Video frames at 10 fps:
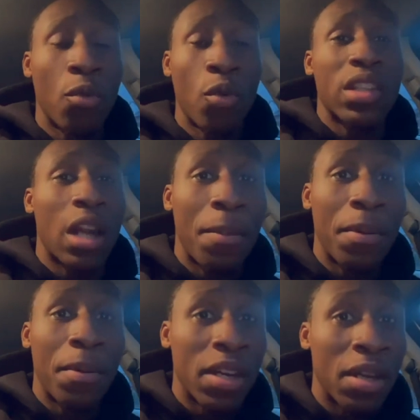work that I
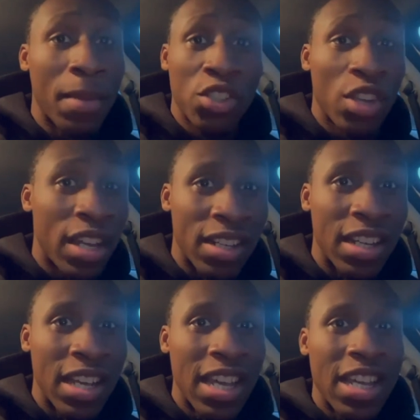put in my training.
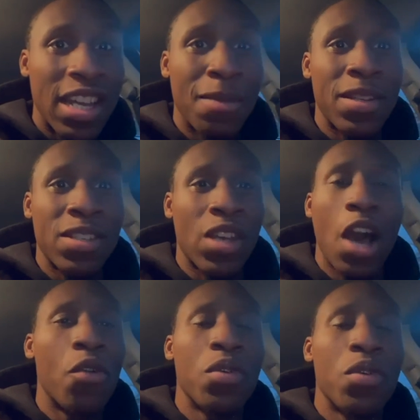I mean, so I
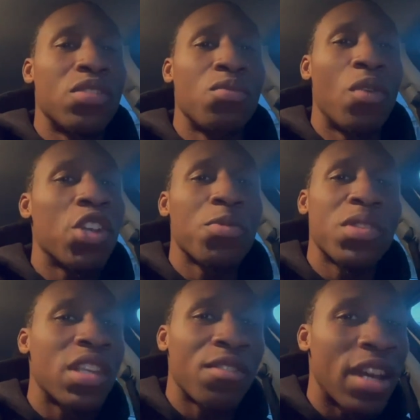was
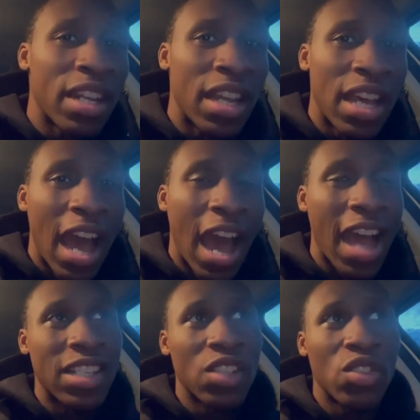100% ready. I
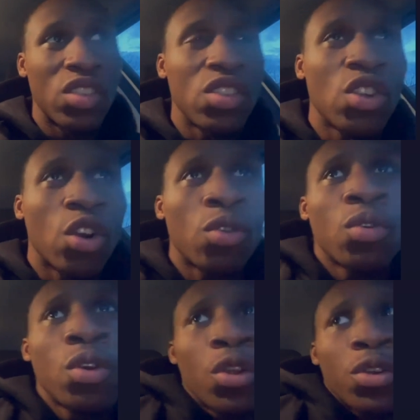just, you know,
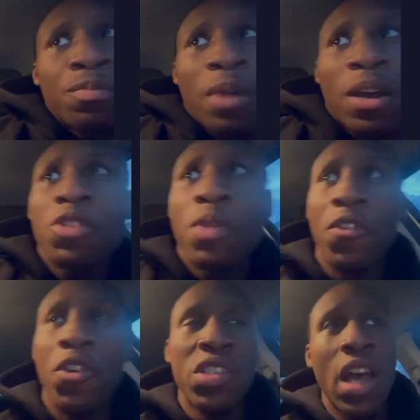my that was my
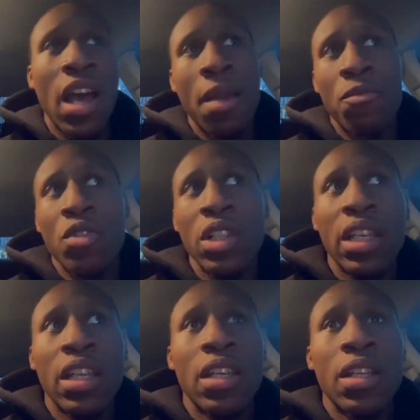first time really